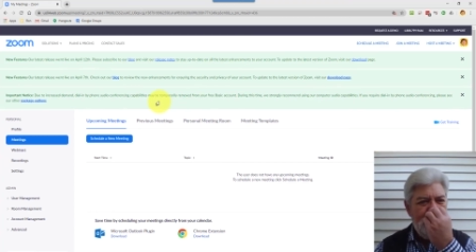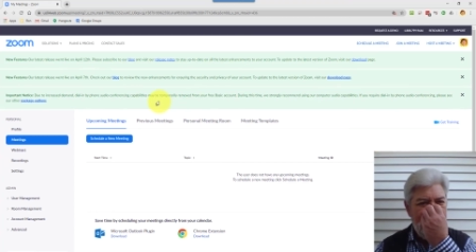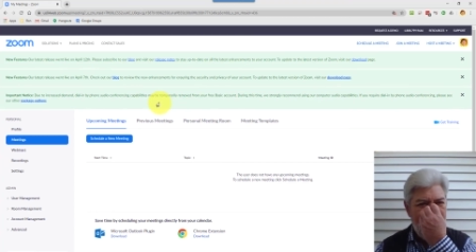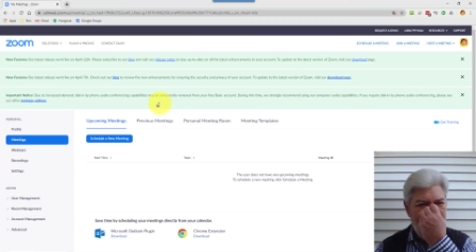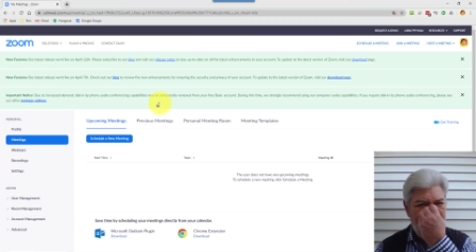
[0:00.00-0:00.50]

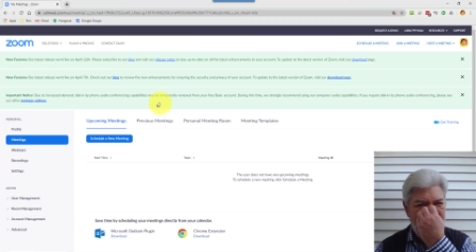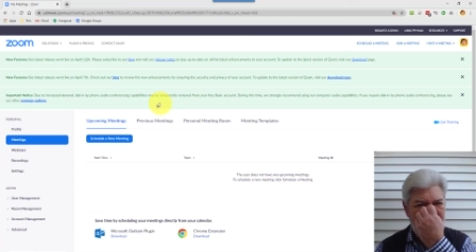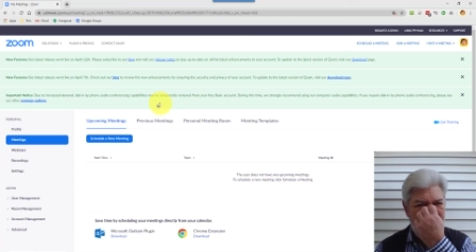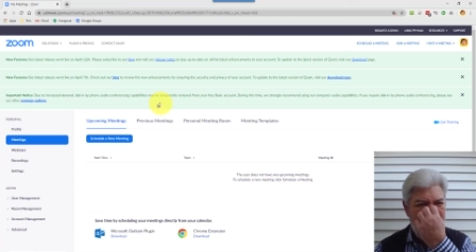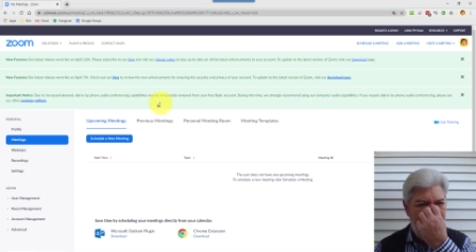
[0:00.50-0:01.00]
It just
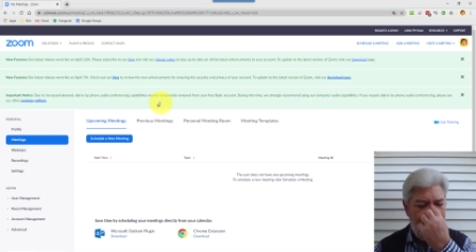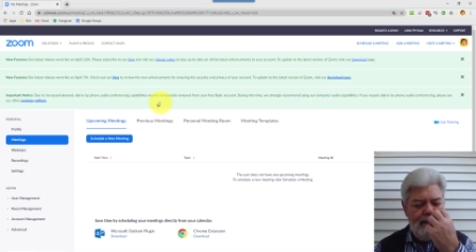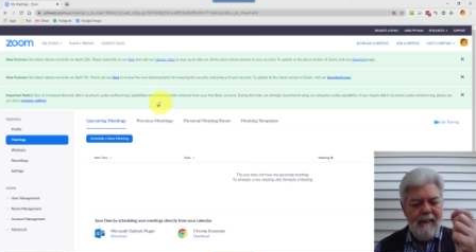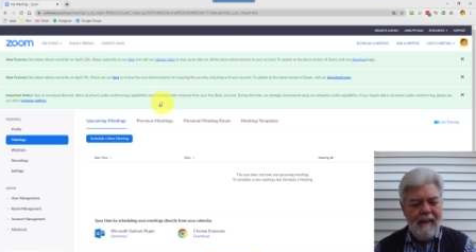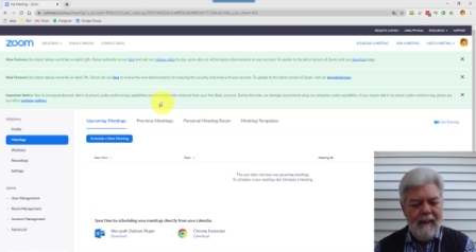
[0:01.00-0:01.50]
says, hey,
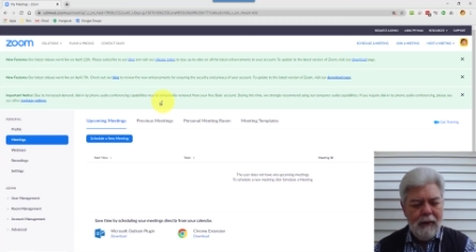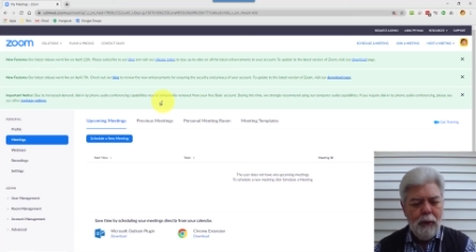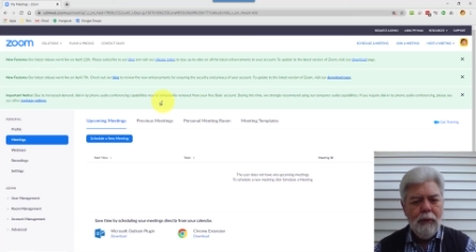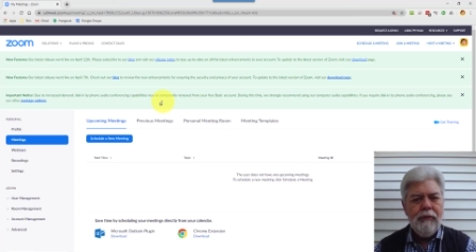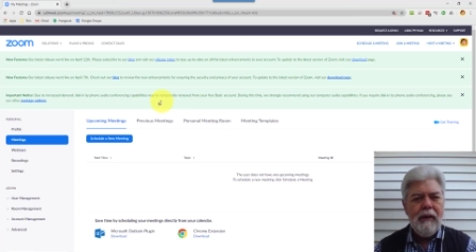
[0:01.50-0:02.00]

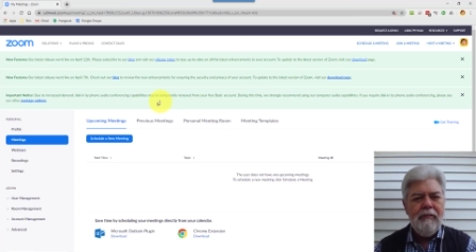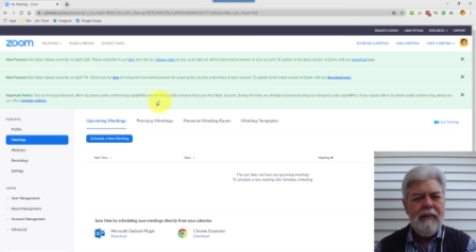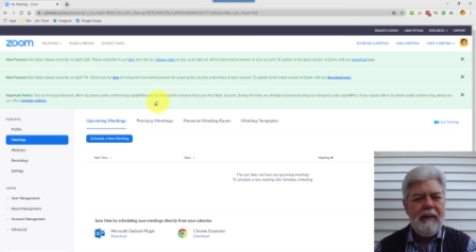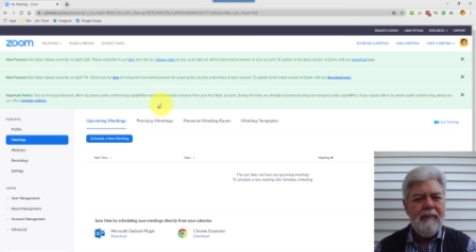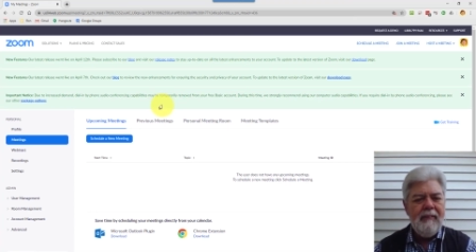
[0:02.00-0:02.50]
Google
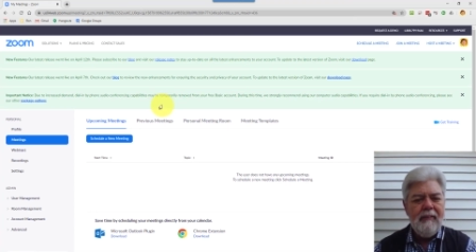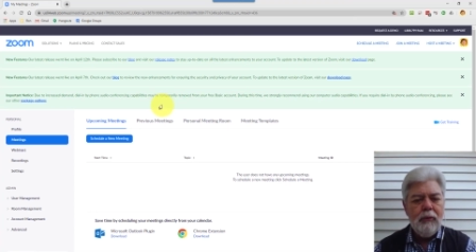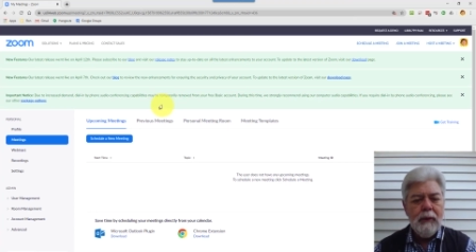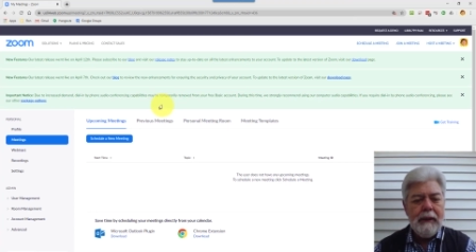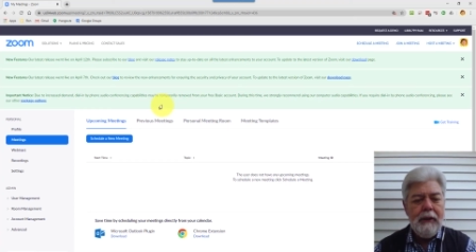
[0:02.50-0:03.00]
verifies this is
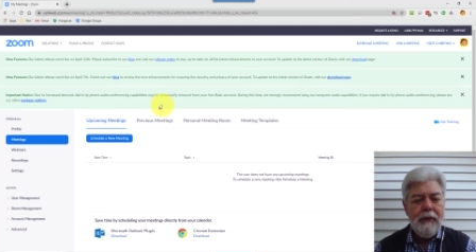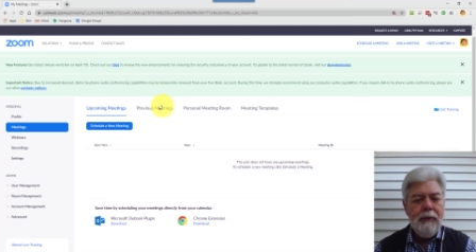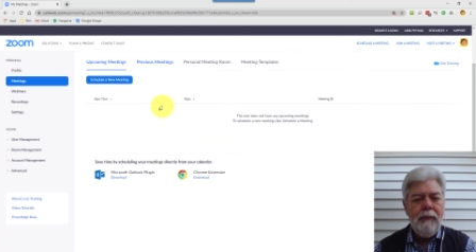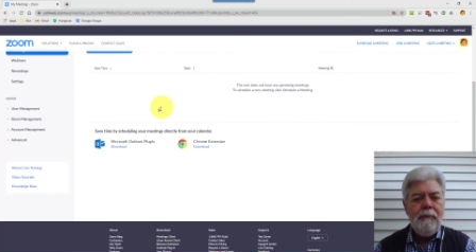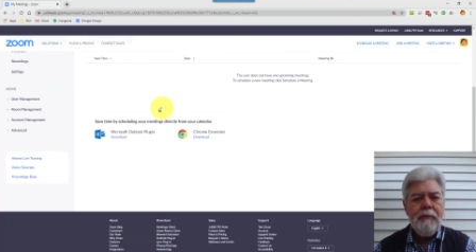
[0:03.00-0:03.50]
really you.